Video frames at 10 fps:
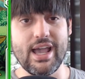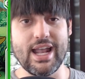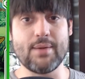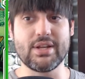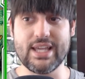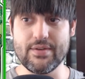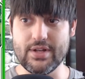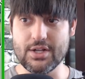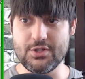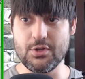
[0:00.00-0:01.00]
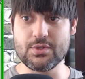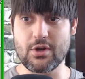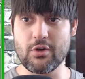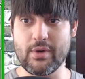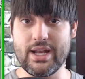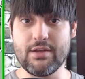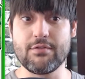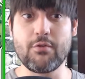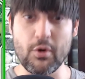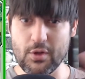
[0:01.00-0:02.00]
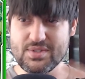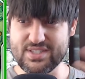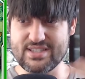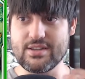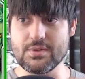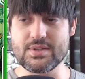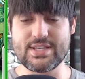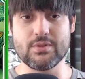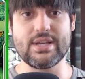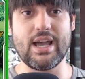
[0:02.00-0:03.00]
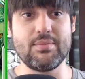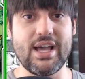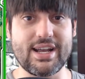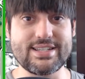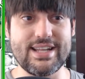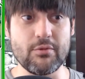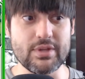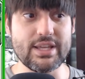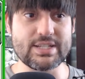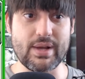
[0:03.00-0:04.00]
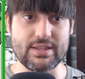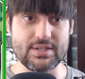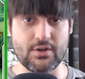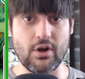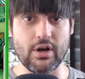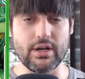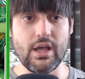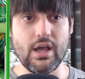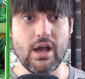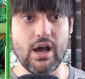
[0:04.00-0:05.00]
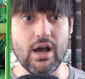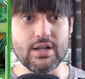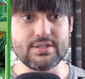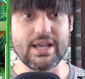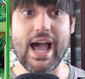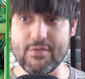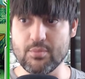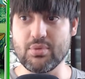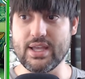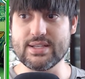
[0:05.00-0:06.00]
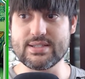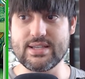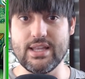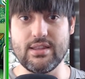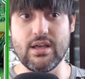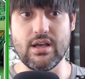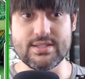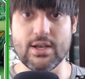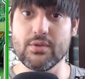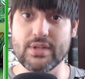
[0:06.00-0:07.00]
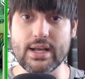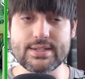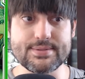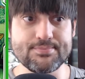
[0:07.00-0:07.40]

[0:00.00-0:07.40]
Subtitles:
and I'm going to give it a 2-star rating for those Cell-type decks, and I really expect this card to have a place in the Cell decks.